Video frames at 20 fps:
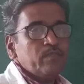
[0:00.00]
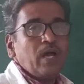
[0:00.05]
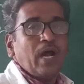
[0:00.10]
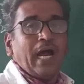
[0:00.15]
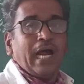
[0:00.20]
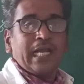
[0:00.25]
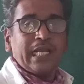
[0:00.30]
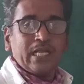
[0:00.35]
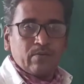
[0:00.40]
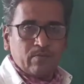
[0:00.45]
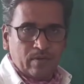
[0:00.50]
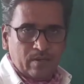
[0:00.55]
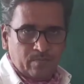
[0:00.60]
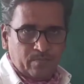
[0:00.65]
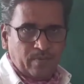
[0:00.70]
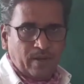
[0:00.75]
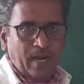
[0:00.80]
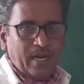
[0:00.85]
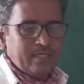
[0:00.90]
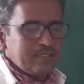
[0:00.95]
unequal
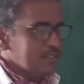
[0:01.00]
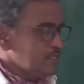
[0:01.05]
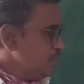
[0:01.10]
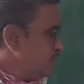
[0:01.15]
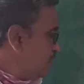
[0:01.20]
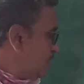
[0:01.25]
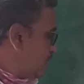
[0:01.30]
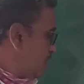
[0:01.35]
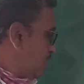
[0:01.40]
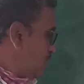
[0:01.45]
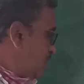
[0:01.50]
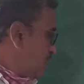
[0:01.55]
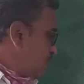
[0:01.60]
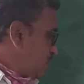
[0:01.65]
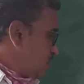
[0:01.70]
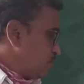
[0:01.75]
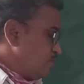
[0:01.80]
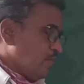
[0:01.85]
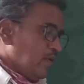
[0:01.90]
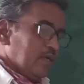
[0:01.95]
parts.
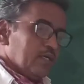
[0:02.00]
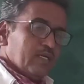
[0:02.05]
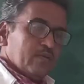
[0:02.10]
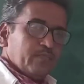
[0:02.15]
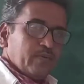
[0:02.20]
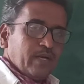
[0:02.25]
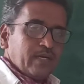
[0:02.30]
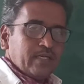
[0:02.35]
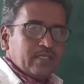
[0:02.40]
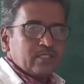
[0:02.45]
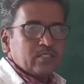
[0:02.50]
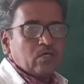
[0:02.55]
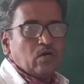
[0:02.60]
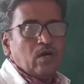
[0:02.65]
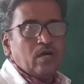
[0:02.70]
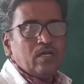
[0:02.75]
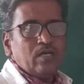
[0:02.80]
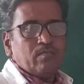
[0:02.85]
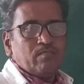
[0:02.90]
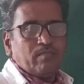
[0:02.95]
Smaller part is
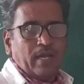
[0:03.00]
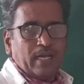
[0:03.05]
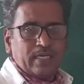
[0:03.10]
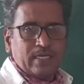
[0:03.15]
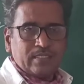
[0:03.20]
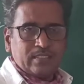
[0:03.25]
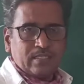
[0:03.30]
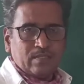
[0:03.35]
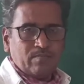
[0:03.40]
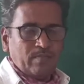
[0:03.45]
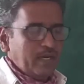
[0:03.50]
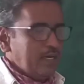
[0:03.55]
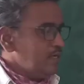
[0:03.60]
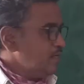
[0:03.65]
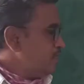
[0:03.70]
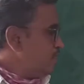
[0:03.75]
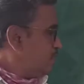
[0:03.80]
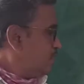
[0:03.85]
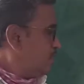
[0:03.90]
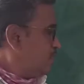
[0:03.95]
called minor segment.
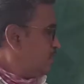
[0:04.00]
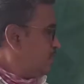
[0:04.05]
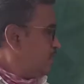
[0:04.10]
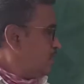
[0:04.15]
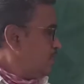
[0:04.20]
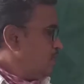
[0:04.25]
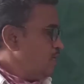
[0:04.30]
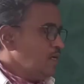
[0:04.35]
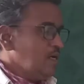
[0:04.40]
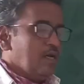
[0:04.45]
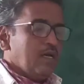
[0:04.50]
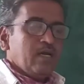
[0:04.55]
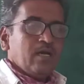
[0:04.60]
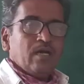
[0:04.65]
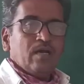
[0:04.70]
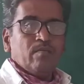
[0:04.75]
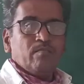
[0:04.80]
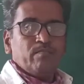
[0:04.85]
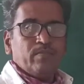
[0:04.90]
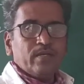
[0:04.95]

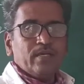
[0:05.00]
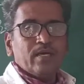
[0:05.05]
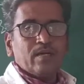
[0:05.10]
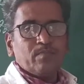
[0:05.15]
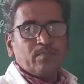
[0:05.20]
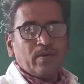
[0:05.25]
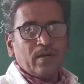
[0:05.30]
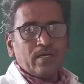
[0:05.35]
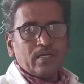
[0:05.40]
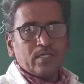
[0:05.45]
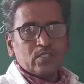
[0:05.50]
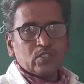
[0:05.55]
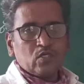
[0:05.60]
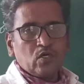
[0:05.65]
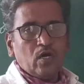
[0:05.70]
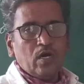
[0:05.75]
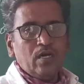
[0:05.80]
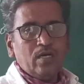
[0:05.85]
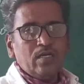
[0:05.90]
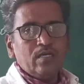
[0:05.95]
Bigger part is
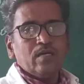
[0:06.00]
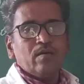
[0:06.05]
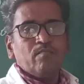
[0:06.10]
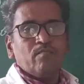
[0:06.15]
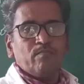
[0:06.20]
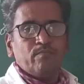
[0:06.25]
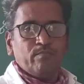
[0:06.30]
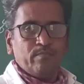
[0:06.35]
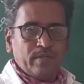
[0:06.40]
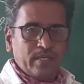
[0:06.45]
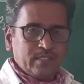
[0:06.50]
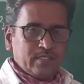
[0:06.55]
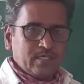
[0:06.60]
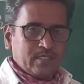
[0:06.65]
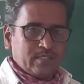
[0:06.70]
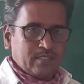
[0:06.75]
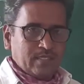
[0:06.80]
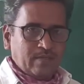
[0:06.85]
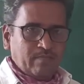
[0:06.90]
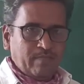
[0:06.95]
called major
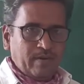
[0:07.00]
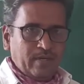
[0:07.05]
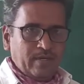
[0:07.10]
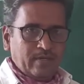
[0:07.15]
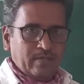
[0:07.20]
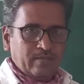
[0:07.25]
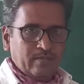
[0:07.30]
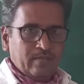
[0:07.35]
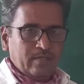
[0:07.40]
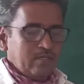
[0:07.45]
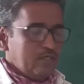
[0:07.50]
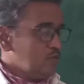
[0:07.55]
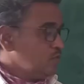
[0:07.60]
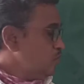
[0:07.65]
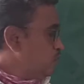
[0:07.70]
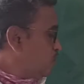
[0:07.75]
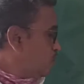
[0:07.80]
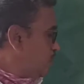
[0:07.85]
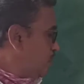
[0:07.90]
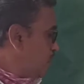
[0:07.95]
segment.
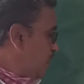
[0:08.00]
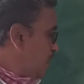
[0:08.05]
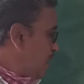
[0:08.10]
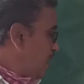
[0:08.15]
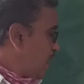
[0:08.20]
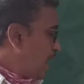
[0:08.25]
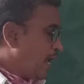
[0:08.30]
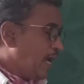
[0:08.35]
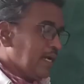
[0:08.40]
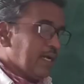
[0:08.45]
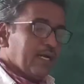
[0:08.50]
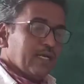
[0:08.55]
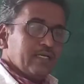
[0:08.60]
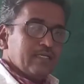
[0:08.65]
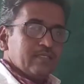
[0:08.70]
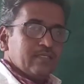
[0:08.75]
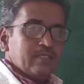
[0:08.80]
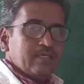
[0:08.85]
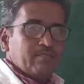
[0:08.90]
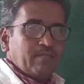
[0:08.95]
So angle
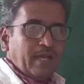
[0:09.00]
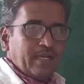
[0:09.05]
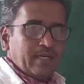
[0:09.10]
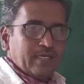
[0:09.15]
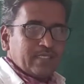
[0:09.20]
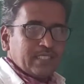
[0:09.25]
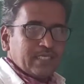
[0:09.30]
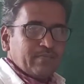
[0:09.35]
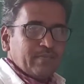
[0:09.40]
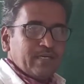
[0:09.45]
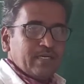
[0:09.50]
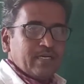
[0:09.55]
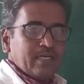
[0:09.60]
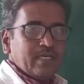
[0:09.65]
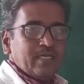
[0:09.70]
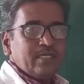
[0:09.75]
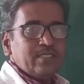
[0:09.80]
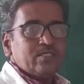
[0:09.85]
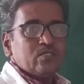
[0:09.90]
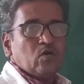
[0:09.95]
in the minor segment
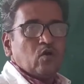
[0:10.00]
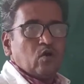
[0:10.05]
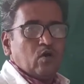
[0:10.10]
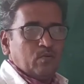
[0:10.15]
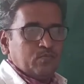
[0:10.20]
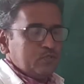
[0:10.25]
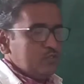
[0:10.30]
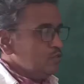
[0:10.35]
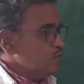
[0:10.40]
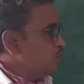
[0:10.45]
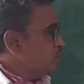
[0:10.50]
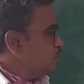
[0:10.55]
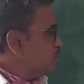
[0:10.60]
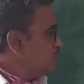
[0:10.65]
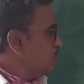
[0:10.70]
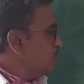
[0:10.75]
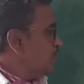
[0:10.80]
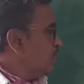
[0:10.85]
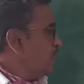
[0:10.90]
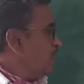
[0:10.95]
is
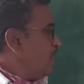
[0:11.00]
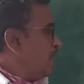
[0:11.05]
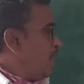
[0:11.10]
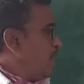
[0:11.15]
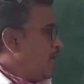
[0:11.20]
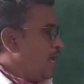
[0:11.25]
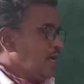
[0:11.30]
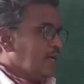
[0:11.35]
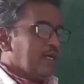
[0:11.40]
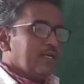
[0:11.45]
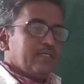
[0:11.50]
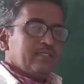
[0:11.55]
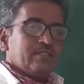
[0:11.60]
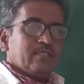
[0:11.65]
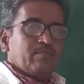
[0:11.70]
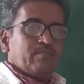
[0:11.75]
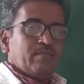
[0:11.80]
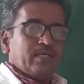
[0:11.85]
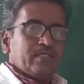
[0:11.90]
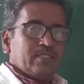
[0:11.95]
obtuse, angle in
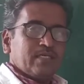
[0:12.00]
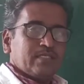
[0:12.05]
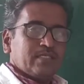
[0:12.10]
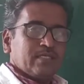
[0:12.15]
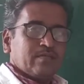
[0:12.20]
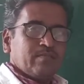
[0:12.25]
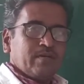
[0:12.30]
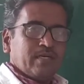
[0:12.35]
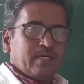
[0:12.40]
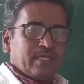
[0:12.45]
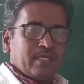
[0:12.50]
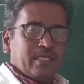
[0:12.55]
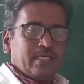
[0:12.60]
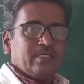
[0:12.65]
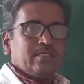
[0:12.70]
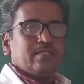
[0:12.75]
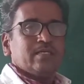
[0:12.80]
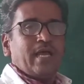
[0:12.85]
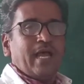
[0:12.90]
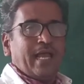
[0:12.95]
the major segment
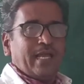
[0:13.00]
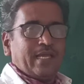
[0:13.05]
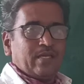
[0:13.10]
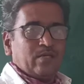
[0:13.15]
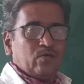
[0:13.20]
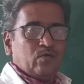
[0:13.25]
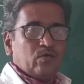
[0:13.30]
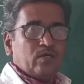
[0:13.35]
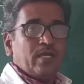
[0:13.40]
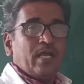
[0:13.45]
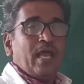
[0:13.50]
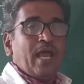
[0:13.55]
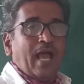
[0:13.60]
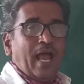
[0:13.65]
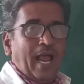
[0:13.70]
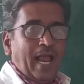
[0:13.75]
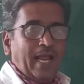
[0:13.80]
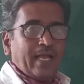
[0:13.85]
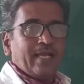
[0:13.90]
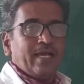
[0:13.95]
is acute,
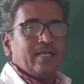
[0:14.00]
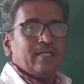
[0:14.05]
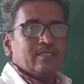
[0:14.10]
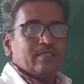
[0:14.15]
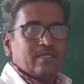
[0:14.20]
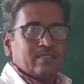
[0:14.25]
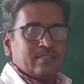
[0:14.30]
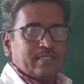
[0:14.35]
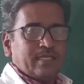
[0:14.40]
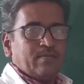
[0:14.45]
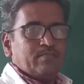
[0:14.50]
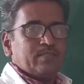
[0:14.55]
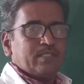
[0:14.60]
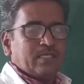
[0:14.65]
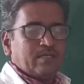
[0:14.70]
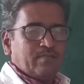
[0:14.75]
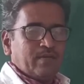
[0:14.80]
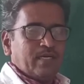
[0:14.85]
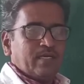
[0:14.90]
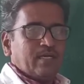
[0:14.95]
angle in the semi
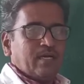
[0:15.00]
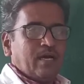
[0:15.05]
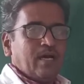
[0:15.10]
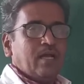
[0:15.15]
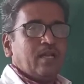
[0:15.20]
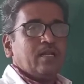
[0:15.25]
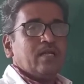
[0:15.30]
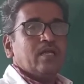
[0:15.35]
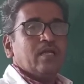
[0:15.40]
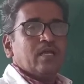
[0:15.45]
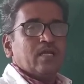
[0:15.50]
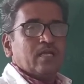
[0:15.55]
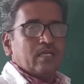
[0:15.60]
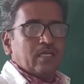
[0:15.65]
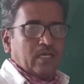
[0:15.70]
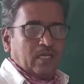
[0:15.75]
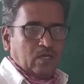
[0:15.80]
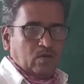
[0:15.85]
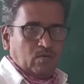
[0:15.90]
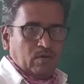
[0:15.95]
segment are
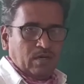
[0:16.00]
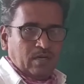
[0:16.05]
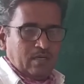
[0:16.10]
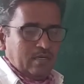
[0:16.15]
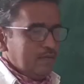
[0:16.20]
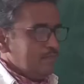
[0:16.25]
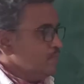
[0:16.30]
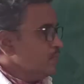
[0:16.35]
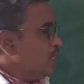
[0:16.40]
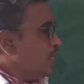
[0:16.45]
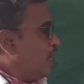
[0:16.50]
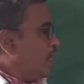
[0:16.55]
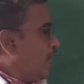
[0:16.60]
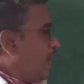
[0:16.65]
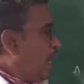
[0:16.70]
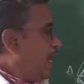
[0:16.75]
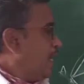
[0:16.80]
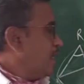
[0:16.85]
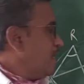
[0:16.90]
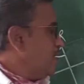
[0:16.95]
equal.
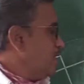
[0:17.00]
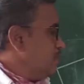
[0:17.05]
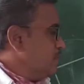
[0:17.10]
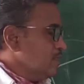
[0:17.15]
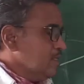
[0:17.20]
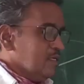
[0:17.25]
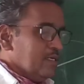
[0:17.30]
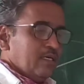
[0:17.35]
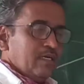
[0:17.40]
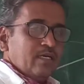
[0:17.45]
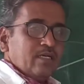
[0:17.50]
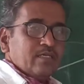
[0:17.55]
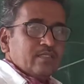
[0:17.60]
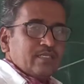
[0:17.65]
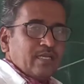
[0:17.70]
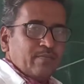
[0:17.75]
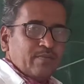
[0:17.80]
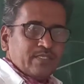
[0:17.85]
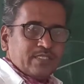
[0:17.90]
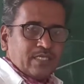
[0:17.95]
Angle in the
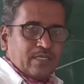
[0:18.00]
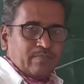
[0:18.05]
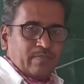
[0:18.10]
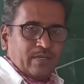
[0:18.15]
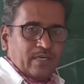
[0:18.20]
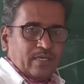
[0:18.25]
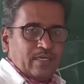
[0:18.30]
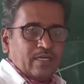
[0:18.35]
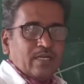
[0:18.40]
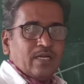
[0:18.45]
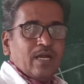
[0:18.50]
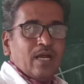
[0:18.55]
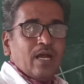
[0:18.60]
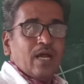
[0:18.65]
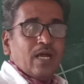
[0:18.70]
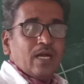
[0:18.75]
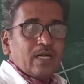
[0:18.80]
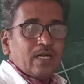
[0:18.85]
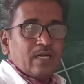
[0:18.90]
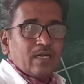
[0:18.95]
semi segment,
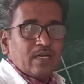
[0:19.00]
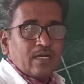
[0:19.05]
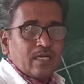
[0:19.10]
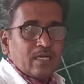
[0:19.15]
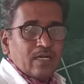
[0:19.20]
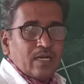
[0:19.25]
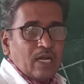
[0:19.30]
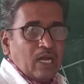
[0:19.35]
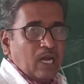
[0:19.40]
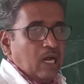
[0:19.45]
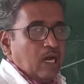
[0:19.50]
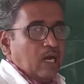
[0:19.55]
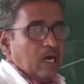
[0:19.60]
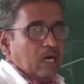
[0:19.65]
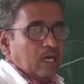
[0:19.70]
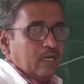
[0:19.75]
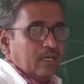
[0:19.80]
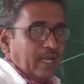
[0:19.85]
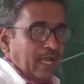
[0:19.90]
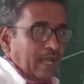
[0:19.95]

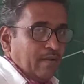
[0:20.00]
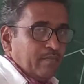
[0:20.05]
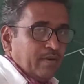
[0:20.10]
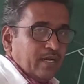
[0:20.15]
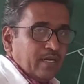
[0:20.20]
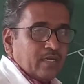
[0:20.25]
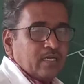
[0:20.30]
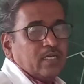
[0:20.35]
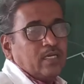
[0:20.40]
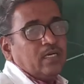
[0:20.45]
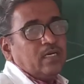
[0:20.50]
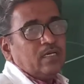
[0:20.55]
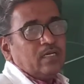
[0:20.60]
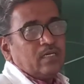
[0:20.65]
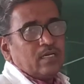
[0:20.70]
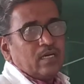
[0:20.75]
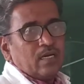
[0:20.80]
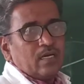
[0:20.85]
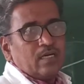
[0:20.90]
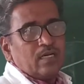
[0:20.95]

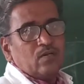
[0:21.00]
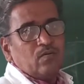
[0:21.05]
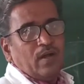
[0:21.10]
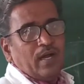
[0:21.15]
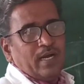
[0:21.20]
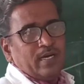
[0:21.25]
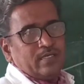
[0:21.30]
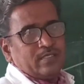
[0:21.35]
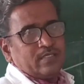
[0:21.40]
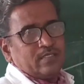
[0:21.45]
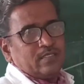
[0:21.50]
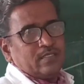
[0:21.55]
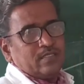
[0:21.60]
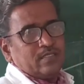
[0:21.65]
diameter divides